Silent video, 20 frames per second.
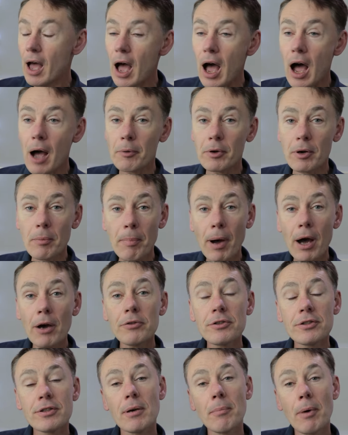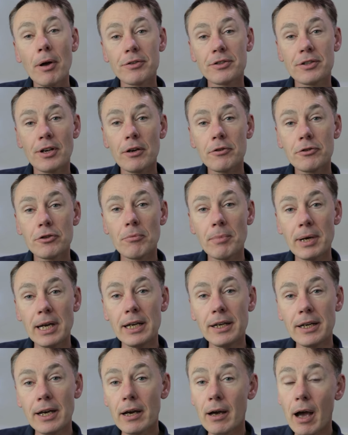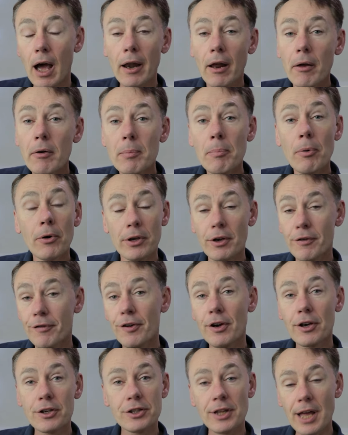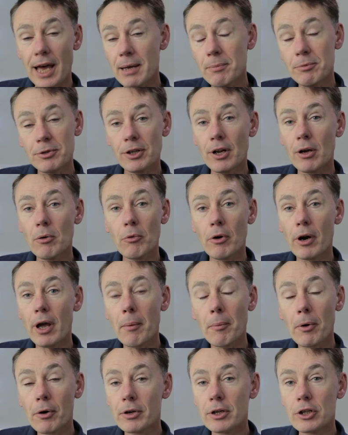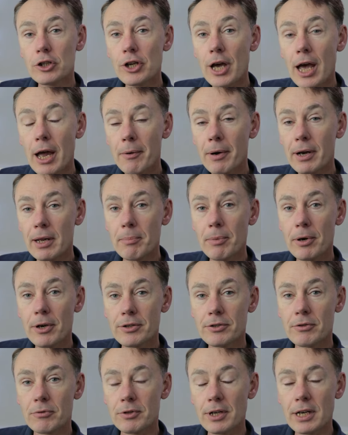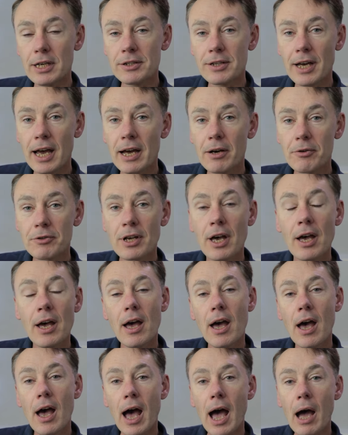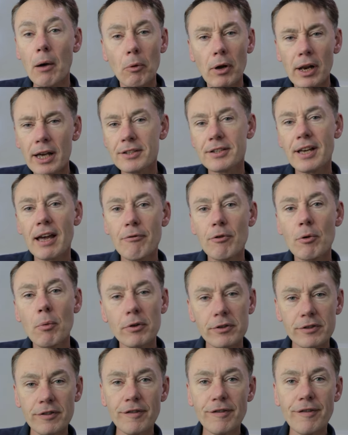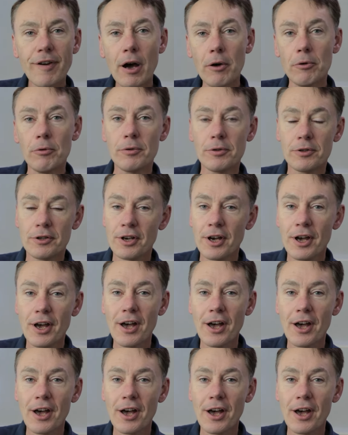I'm going to post them on social media. I'll only put your first name, so don't worry, I'm not going to share any personal details. And we'll ask everyone to vote.